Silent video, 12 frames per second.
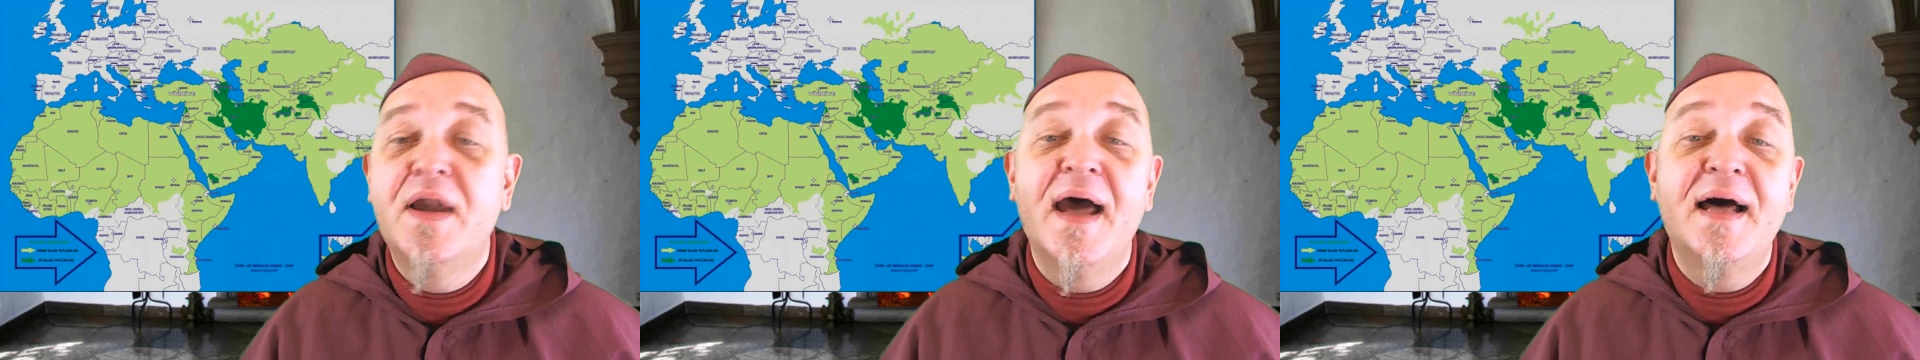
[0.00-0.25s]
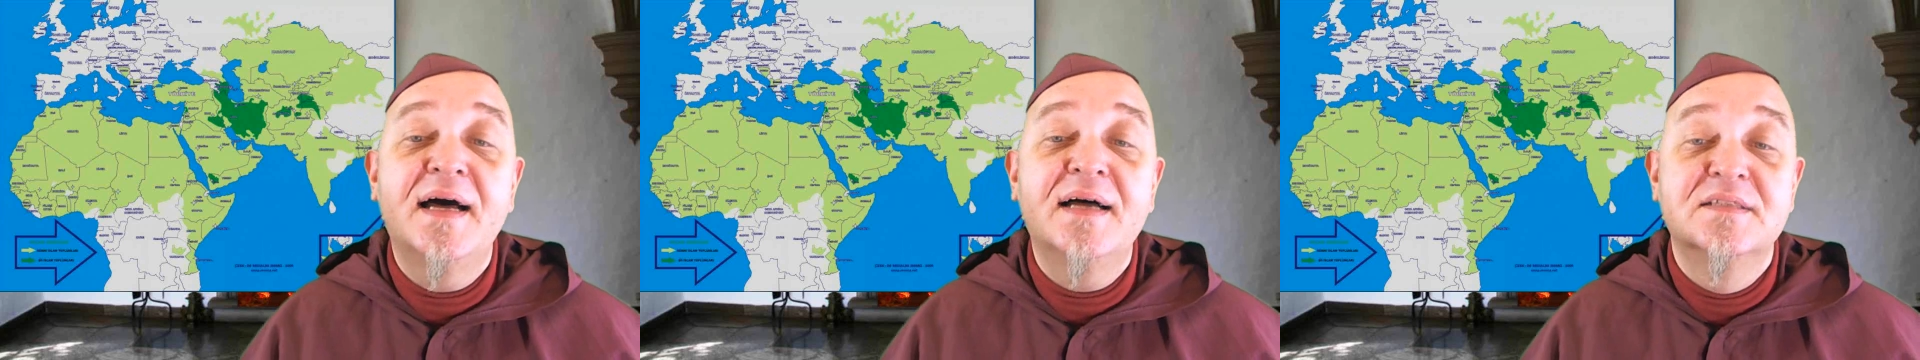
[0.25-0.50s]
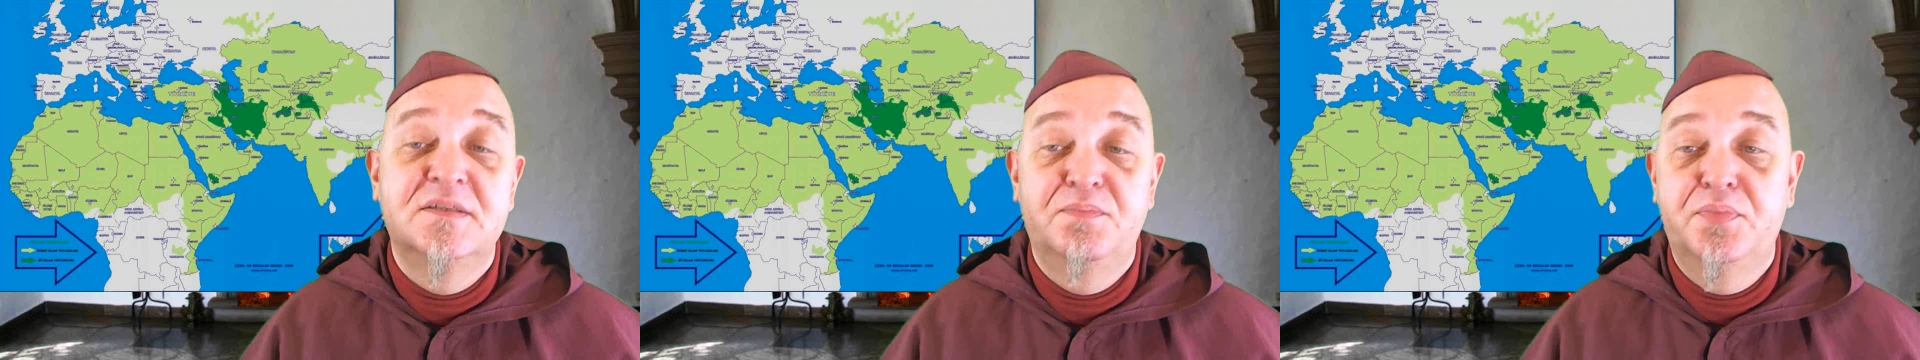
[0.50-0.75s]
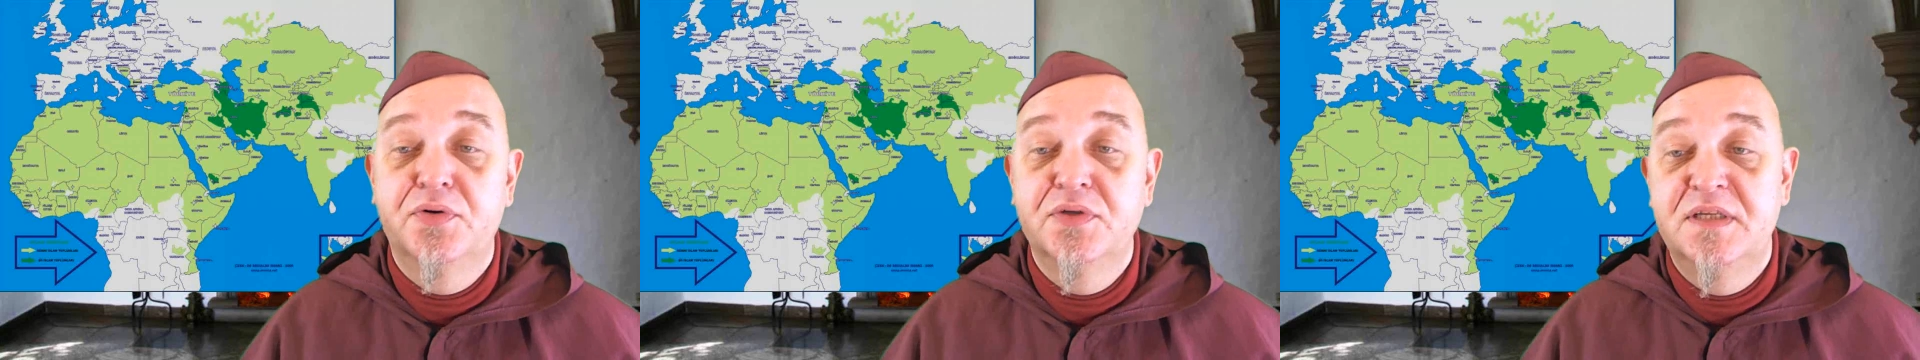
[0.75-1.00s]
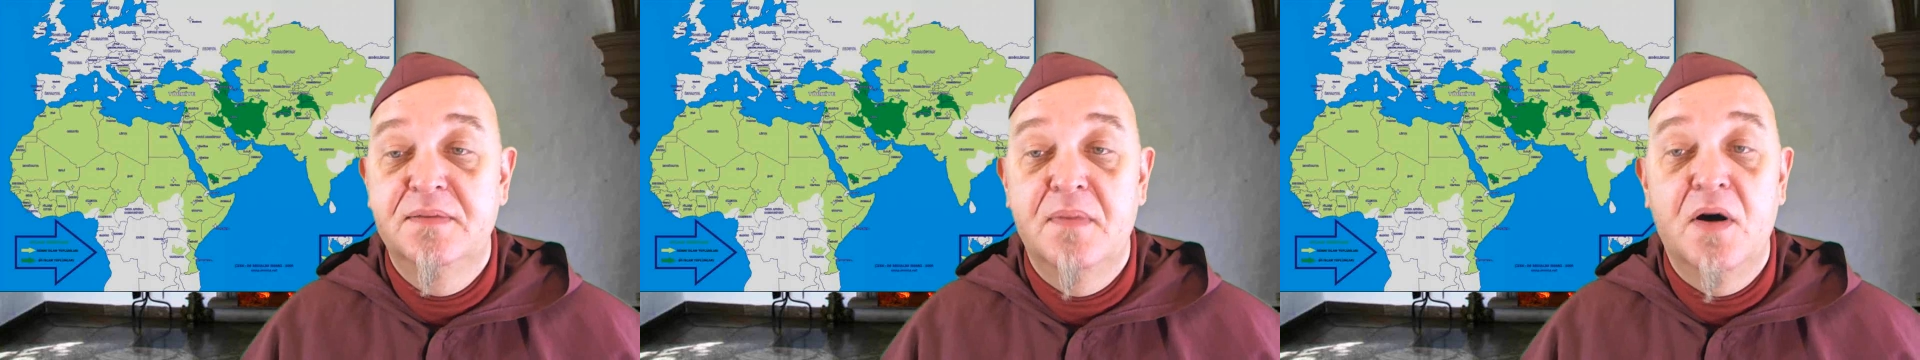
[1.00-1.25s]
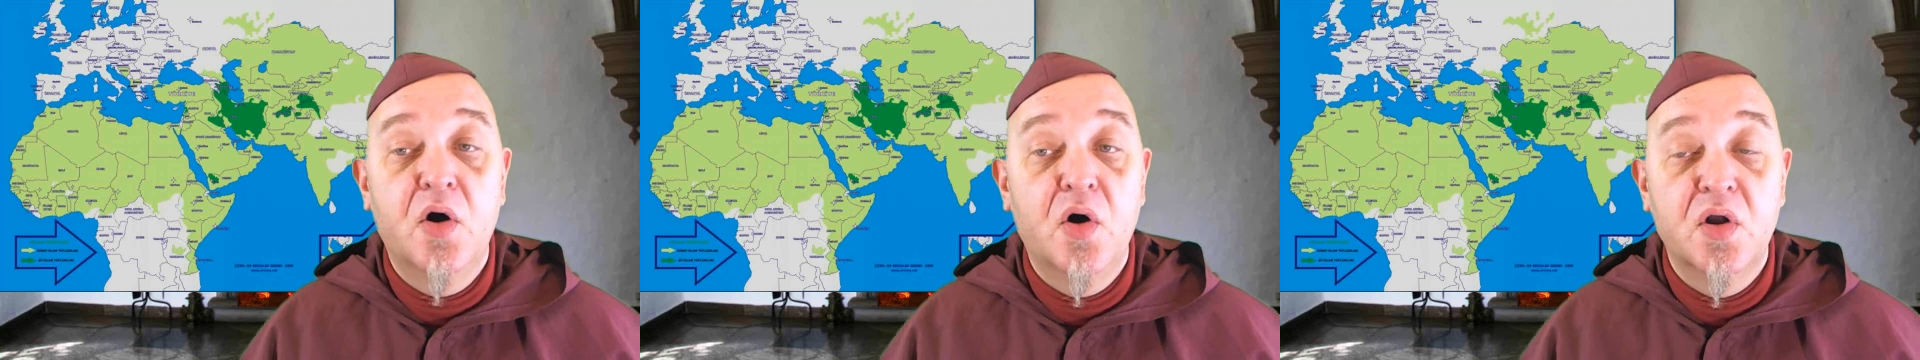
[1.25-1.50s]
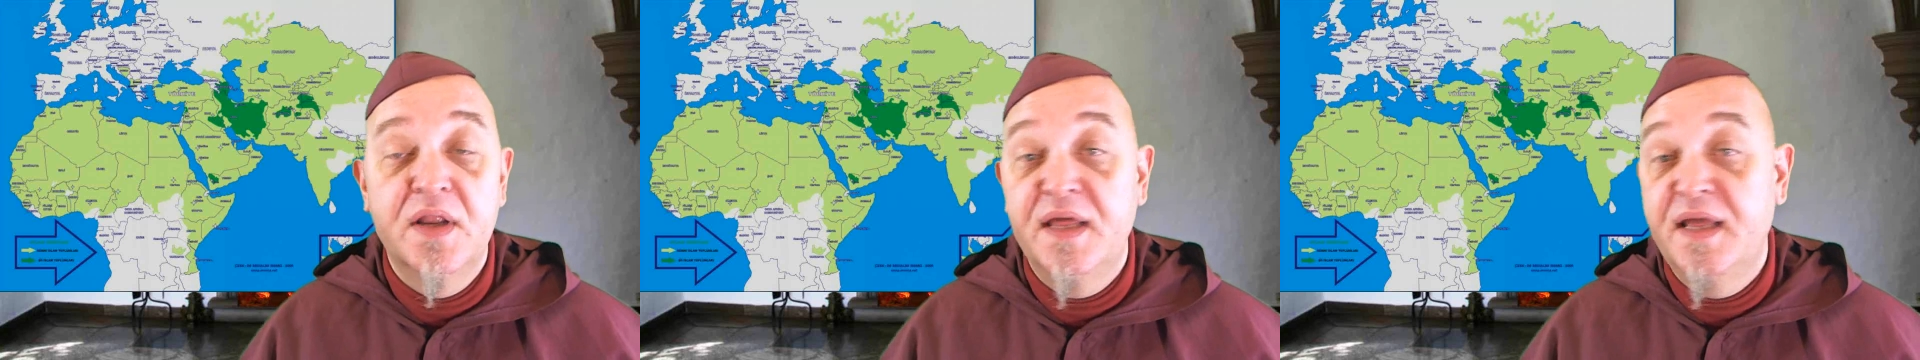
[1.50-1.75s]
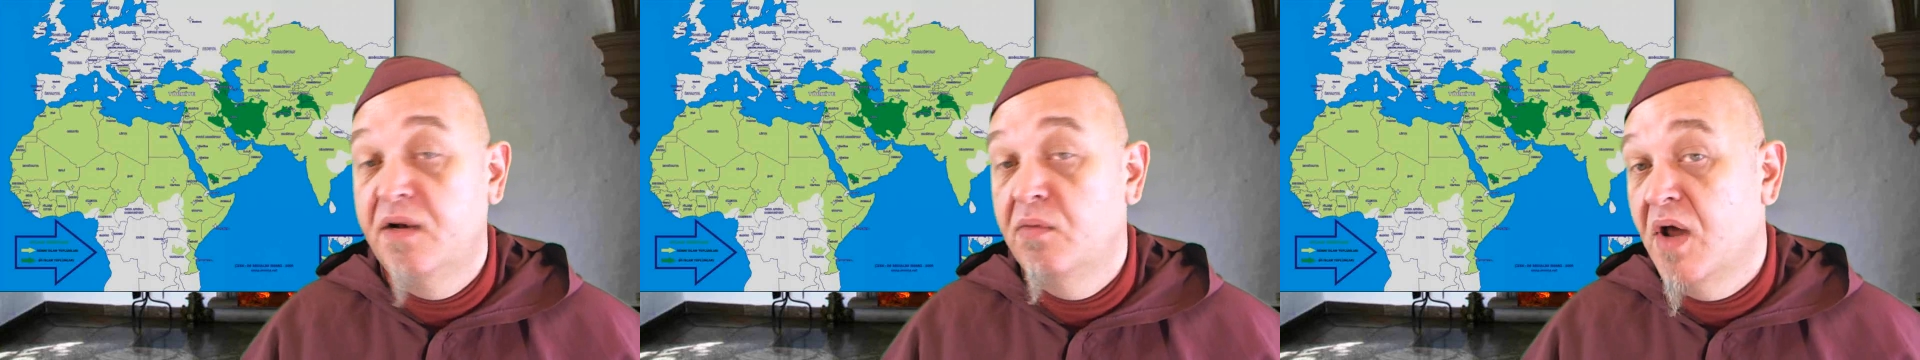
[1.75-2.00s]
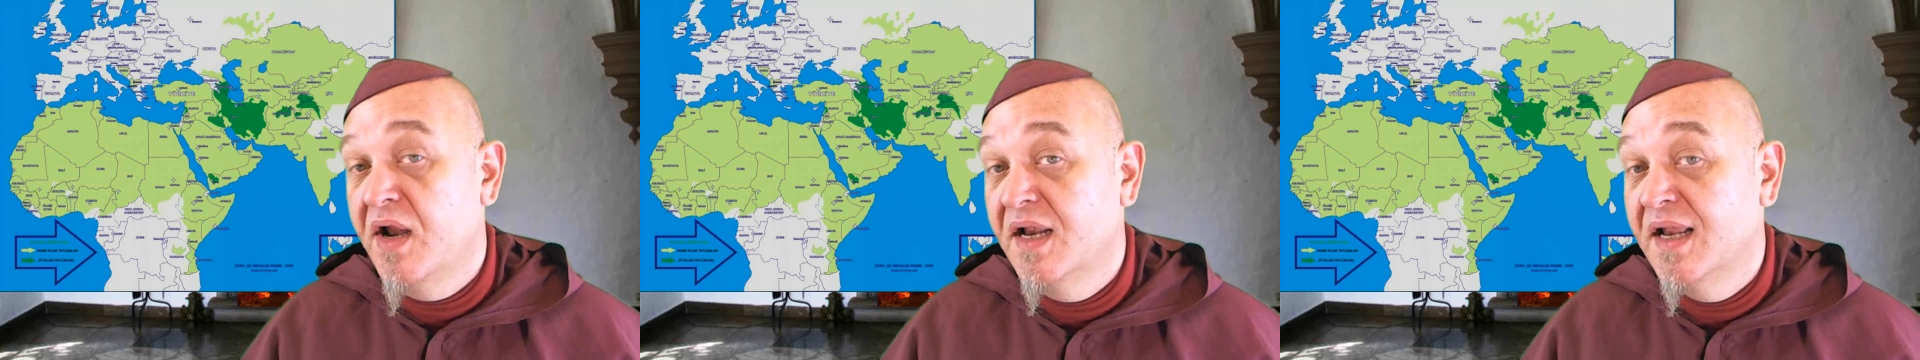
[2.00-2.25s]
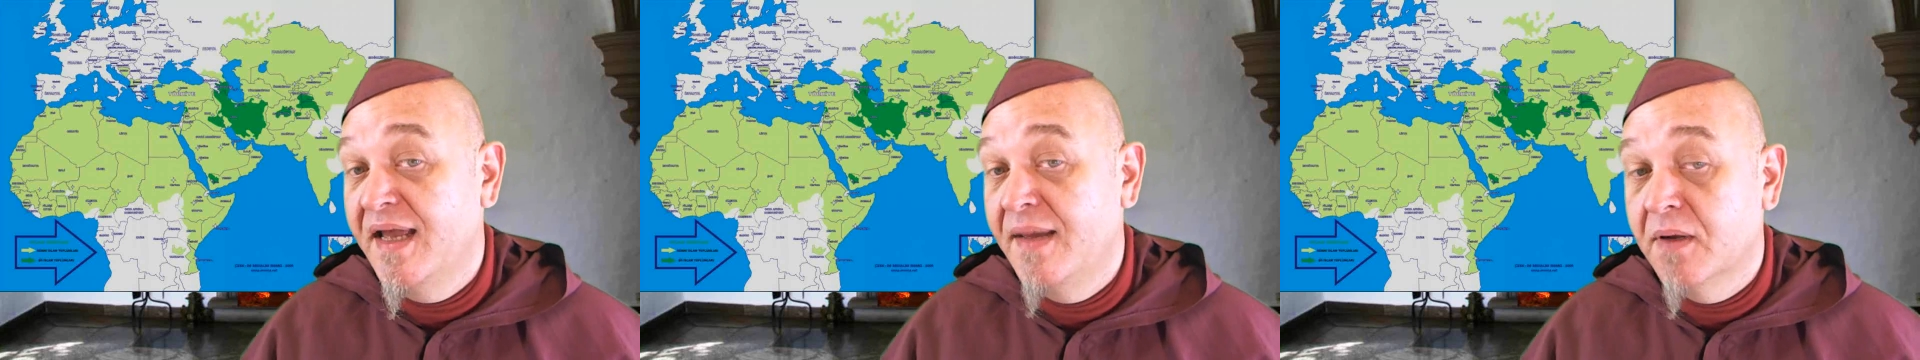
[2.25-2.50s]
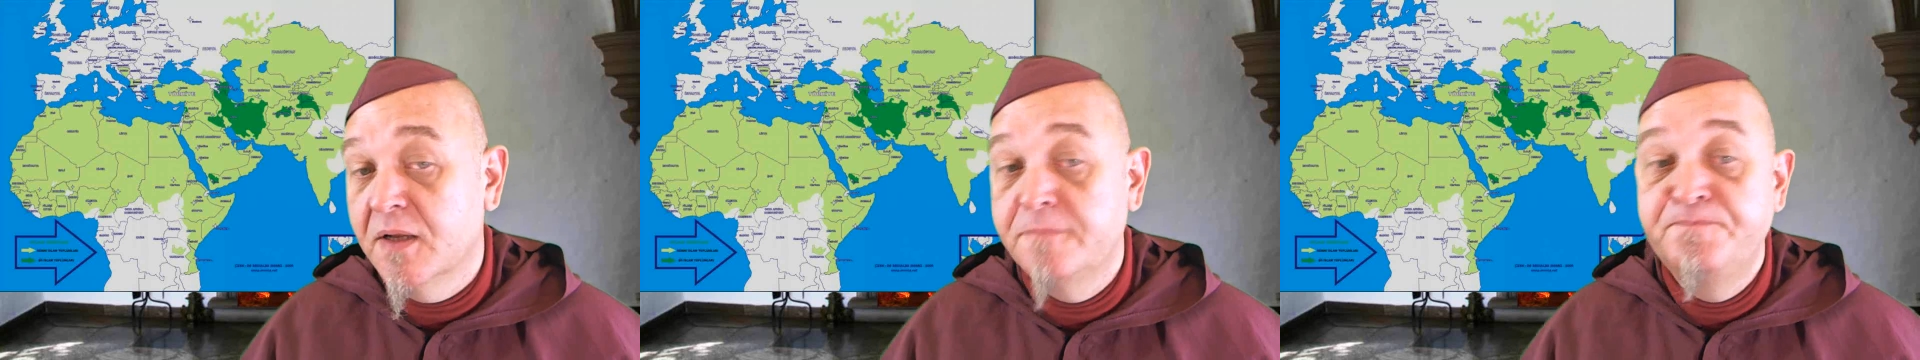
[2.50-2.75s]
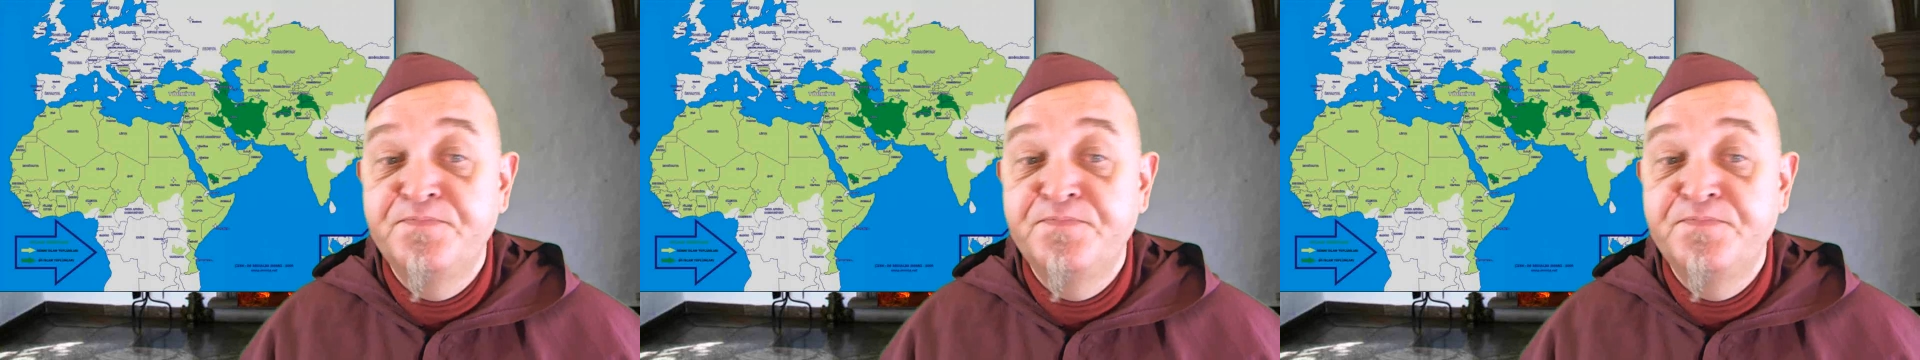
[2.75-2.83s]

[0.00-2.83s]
can't put them all in one label.